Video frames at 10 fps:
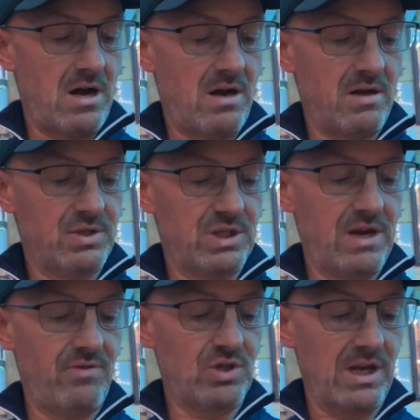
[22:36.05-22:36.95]

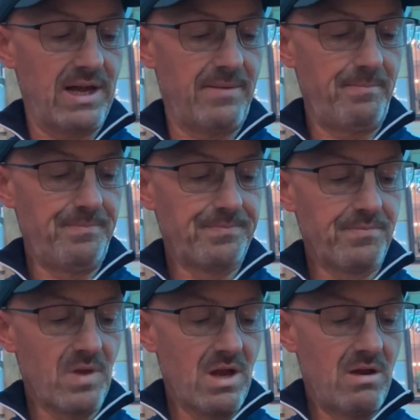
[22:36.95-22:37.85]
seriously,
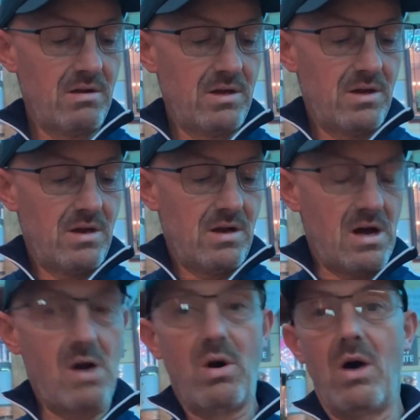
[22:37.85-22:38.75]
I
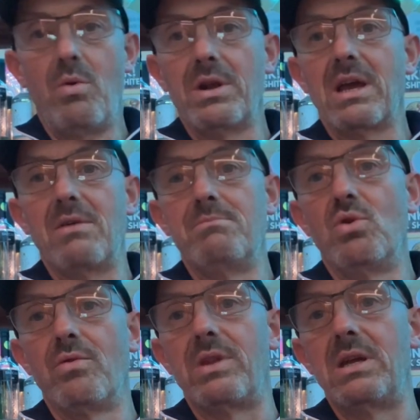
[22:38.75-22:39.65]
want to get more
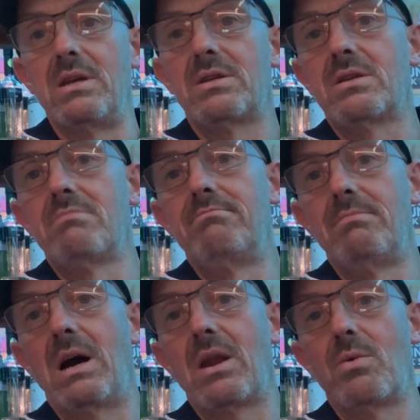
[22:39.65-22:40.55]
of these.
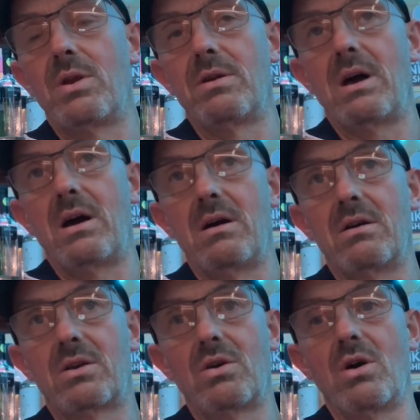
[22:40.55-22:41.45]
And I want to,
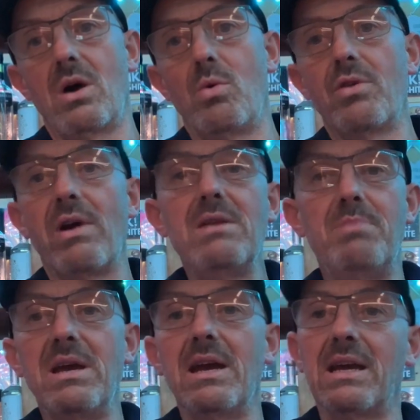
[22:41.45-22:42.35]
I want to AB
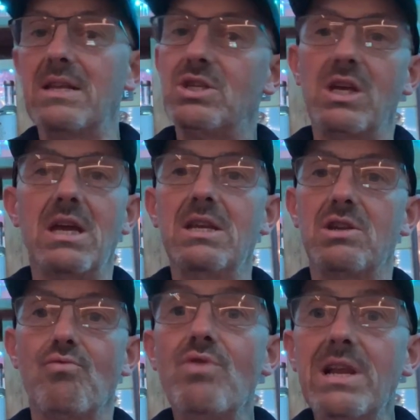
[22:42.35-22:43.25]
it against the Guinness. I
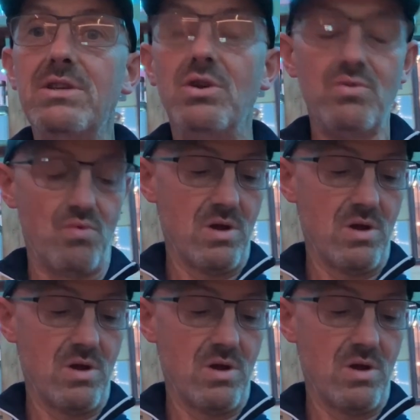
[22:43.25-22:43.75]
really do.